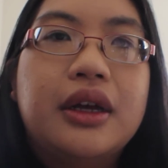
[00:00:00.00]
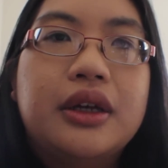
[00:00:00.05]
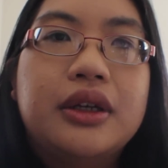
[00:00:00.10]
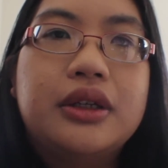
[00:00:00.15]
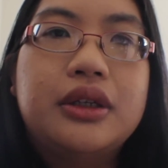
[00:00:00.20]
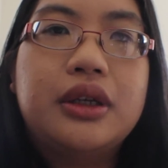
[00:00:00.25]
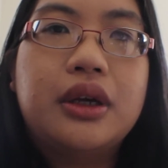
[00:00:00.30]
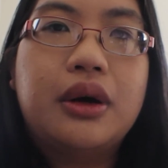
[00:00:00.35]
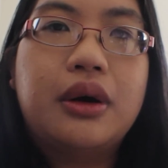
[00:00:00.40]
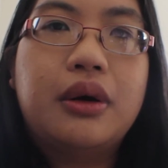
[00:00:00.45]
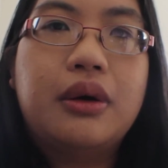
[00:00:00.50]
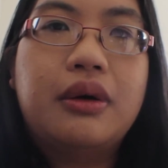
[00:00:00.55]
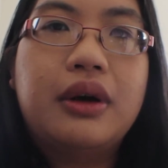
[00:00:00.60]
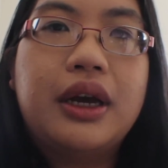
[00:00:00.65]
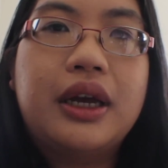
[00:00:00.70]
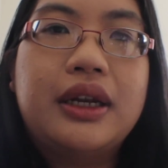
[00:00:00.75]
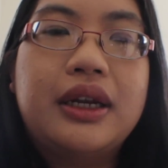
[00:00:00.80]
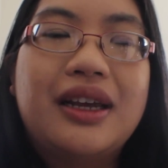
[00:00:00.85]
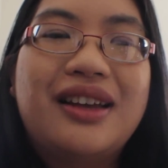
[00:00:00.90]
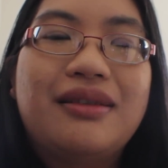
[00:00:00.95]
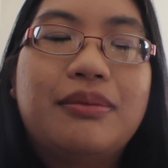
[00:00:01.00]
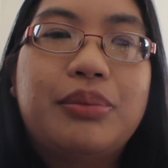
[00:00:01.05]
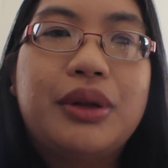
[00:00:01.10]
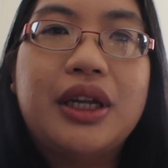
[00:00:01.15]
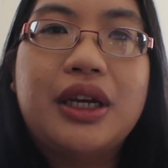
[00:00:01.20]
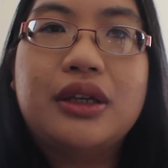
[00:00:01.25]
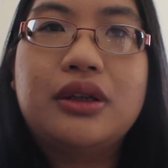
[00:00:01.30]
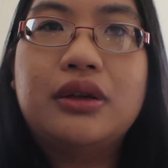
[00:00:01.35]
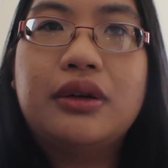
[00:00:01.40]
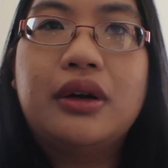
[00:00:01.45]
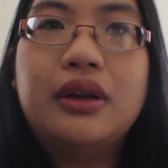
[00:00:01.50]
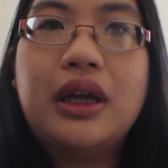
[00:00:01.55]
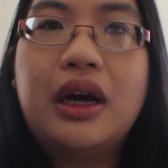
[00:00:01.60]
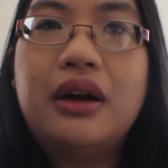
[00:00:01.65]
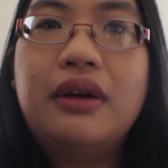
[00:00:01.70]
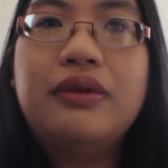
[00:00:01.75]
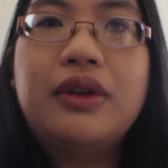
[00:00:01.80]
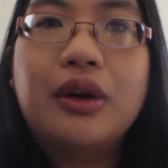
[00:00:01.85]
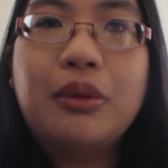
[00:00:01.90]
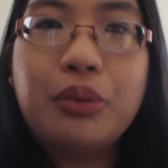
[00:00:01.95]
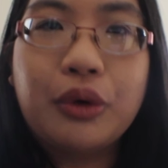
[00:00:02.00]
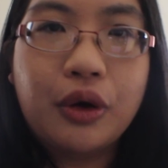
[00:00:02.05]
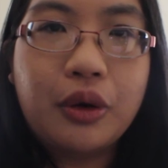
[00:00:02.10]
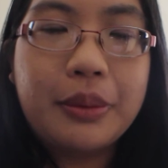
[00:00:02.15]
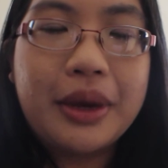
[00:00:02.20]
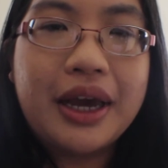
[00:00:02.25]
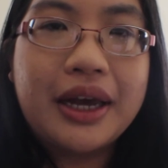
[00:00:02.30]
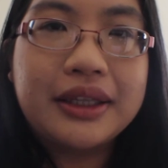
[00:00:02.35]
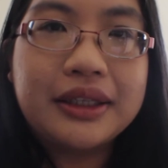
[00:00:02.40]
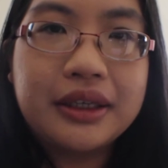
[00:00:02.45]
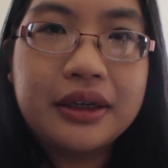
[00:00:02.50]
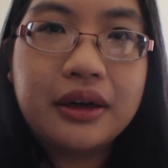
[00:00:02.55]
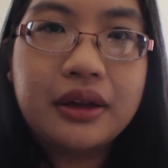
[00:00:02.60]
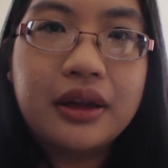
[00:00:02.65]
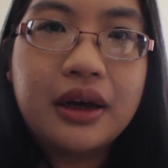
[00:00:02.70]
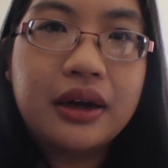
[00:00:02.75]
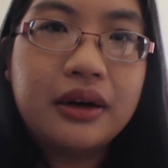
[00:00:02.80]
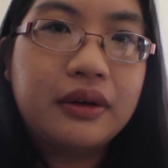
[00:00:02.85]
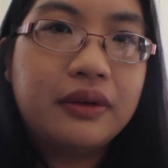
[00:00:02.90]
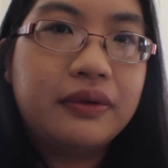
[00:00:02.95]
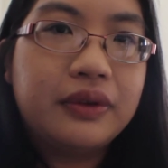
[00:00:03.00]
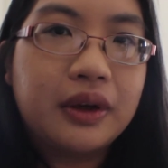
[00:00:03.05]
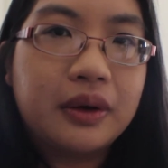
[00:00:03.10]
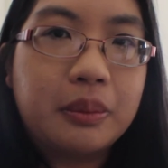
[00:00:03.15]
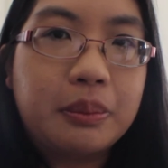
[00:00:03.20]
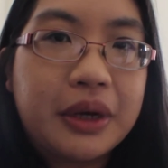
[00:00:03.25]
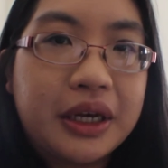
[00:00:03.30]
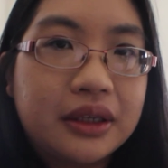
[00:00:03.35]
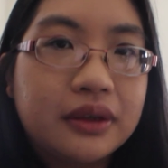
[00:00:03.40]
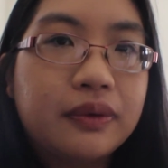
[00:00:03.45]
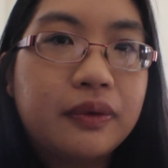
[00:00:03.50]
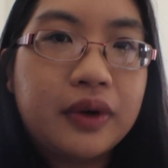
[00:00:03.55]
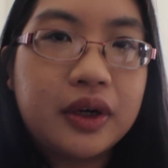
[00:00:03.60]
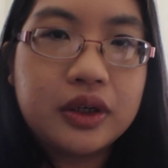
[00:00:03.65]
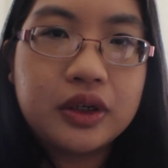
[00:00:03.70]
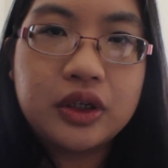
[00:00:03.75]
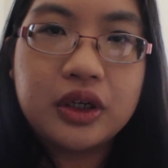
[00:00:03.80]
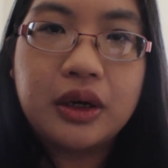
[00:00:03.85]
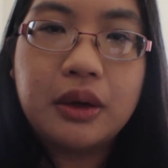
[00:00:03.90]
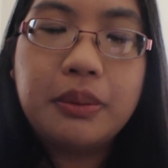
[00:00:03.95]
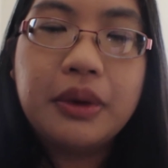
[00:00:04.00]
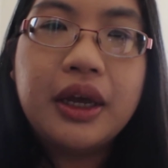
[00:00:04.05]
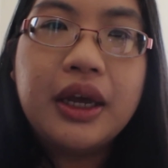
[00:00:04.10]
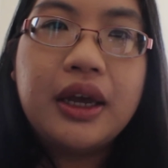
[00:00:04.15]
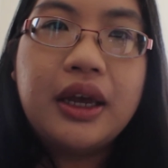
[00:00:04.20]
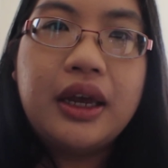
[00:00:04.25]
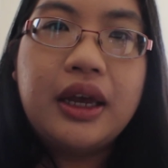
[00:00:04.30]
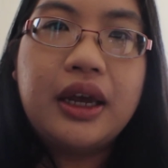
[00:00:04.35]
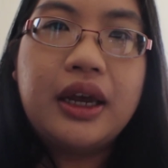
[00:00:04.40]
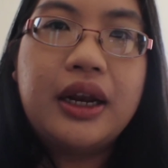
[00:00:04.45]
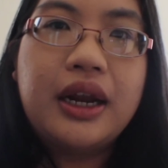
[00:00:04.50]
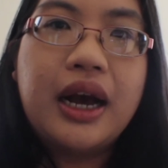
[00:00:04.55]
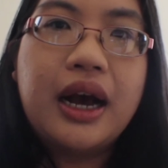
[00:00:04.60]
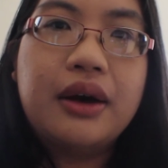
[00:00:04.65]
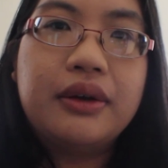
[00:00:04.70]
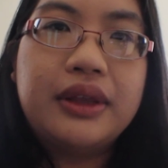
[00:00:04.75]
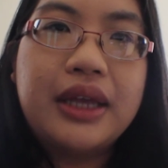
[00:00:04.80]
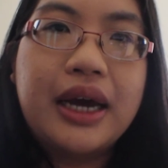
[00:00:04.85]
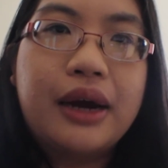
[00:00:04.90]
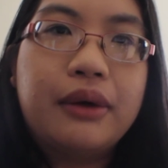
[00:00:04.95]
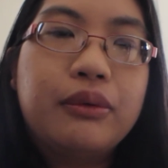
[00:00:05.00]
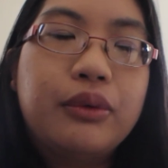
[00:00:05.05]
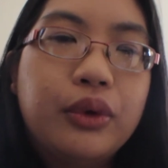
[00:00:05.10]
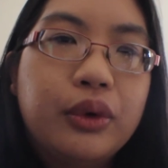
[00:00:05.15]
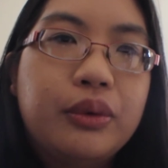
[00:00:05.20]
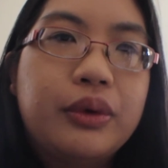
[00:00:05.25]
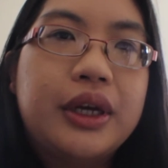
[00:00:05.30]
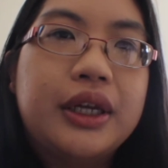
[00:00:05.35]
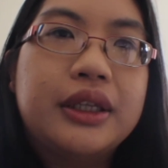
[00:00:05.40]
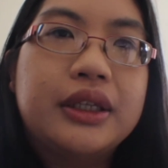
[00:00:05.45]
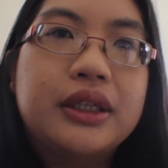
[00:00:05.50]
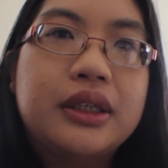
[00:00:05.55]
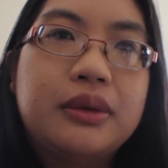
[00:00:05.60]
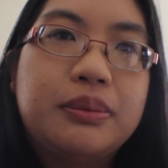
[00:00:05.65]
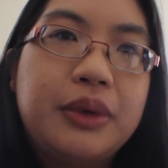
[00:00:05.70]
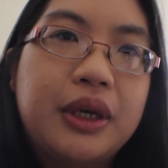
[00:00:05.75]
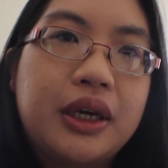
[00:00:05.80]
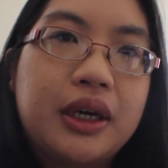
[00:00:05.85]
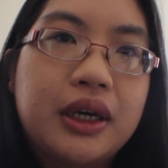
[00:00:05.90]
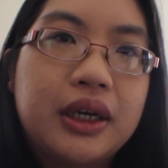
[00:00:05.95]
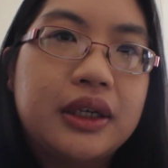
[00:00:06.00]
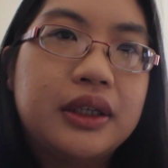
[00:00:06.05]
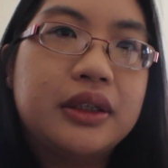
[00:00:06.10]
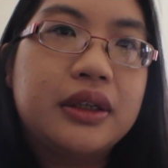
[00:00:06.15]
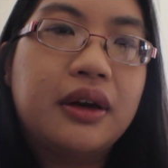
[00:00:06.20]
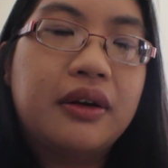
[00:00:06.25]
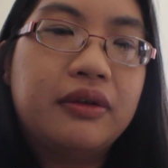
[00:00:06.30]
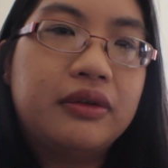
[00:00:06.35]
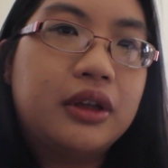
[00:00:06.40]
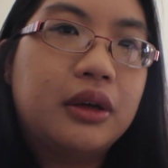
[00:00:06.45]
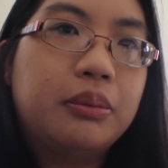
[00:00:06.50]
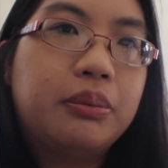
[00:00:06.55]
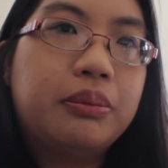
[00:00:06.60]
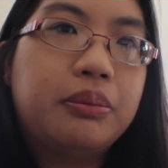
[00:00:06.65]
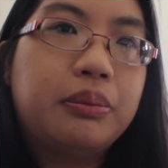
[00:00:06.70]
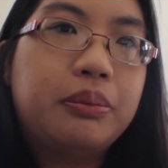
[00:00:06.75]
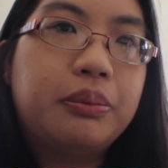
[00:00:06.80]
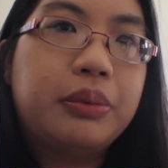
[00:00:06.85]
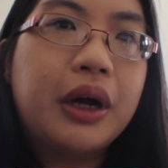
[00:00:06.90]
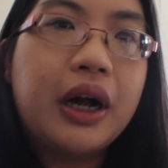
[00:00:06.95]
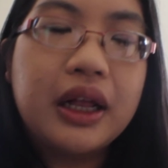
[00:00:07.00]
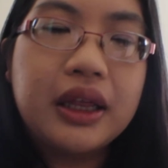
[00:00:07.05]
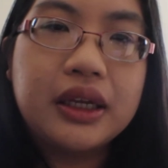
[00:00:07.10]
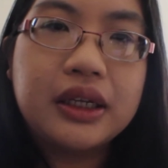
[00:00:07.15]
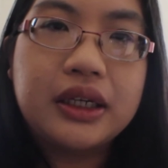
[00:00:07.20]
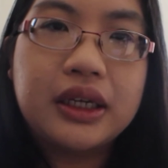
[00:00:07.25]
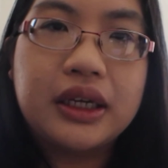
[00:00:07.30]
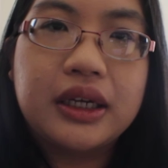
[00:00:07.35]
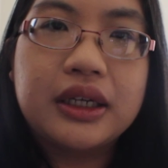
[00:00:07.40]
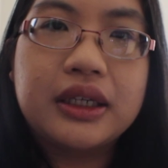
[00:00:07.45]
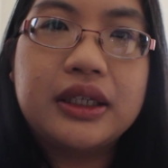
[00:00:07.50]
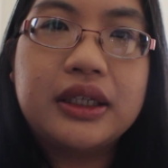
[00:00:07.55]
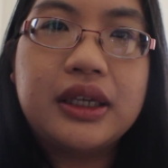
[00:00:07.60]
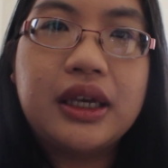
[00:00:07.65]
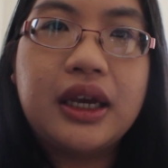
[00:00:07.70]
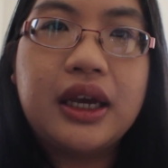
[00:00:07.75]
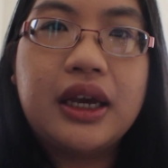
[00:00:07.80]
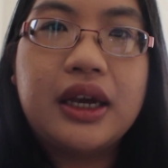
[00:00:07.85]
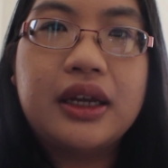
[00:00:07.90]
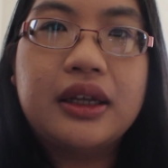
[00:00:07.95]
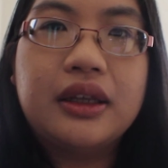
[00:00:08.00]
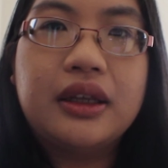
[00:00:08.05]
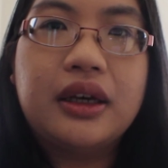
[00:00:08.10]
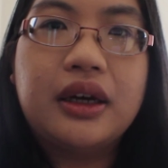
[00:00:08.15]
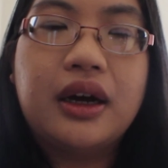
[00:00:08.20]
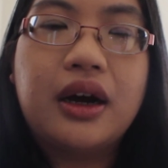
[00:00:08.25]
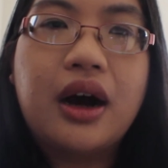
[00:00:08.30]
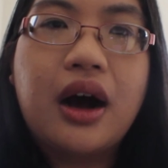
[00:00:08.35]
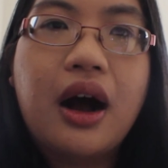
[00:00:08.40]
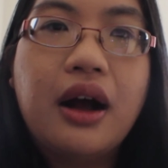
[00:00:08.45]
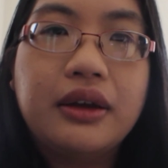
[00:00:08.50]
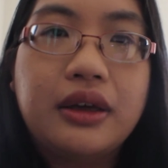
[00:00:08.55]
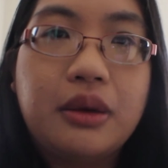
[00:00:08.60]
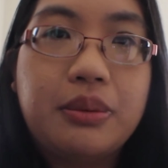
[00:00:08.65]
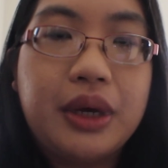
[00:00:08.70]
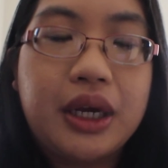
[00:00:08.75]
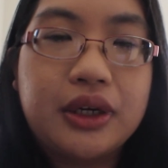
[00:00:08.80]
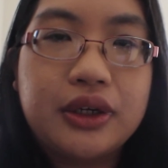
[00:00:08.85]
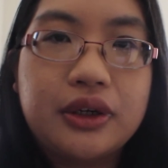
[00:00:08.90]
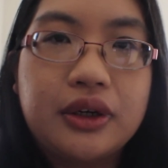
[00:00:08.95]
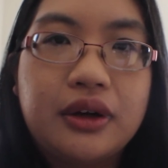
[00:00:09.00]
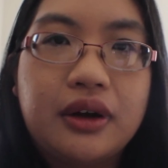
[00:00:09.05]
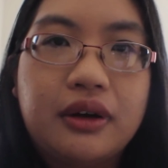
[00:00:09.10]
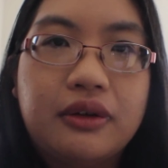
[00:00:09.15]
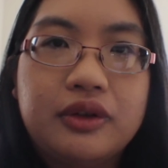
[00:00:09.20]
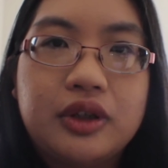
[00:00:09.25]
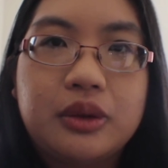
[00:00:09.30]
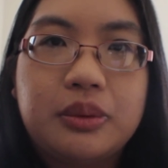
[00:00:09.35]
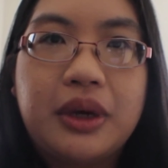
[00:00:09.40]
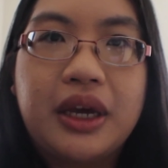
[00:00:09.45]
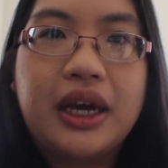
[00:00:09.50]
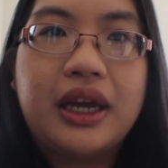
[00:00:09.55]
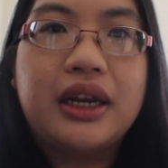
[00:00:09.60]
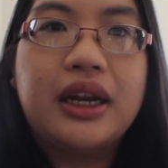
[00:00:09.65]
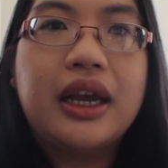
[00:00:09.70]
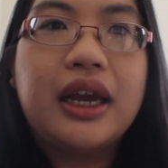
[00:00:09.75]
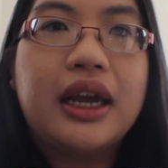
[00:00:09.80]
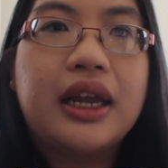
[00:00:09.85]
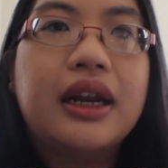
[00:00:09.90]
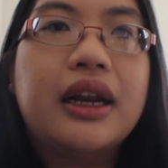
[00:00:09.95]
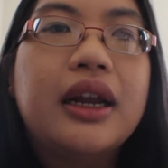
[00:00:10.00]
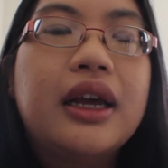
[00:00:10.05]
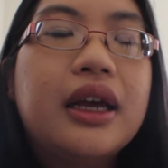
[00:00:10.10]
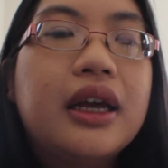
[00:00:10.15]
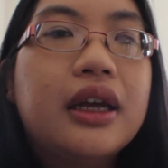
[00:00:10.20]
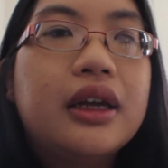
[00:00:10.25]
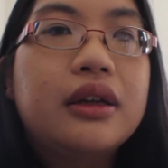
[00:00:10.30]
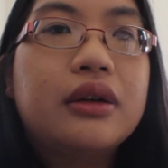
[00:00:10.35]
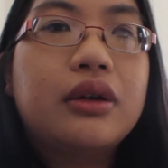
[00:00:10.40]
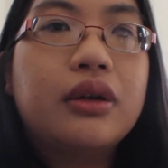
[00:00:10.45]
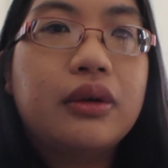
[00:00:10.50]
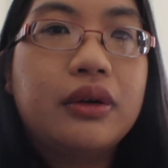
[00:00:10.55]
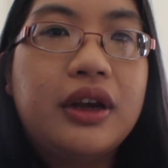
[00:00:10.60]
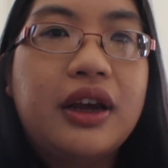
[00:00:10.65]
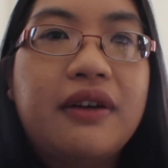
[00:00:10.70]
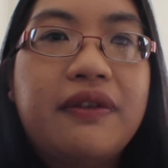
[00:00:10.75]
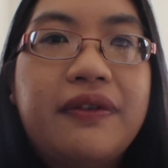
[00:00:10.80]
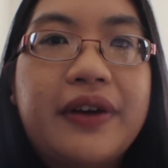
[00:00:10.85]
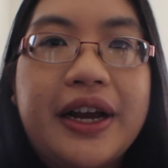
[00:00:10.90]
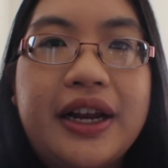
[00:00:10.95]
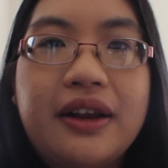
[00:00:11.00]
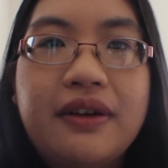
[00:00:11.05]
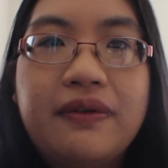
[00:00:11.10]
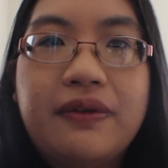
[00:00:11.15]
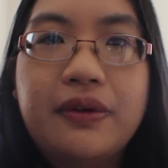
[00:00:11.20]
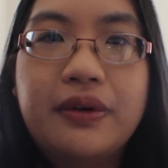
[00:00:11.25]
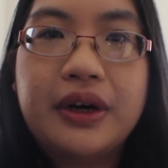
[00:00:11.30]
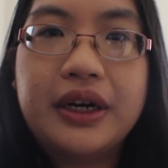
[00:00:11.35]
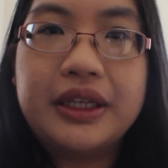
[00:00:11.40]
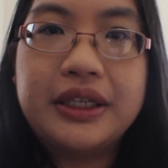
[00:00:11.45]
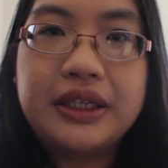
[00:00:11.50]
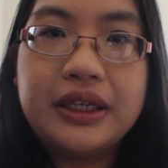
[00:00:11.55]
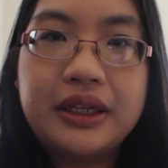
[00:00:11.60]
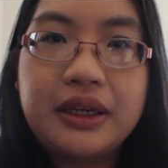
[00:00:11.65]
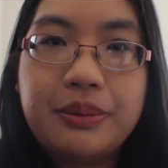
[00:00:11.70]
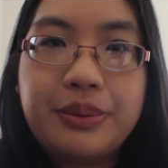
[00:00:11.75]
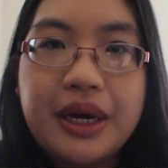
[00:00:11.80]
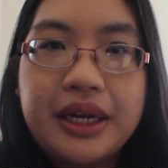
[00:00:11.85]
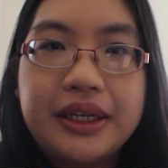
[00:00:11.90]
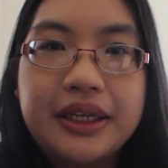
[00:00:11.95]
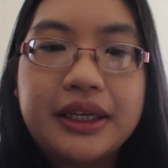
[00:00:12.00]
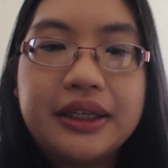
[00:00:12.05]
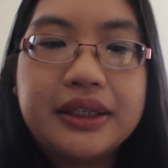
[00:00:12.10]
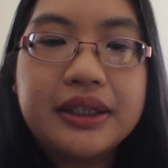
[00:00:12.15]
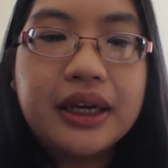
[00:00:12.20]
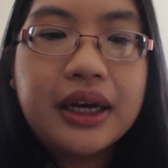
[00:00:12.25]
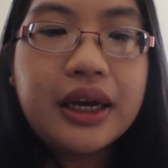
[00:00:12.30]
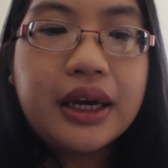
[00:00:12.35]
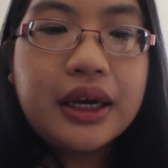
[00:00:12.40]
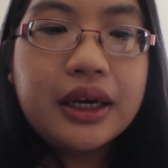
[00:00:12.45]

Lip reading: So, and it plays through a lot of their bromance and a lot of their best friendship, and how that ruins because of the politics and the occupation of Japan and Korea fighting for its independence.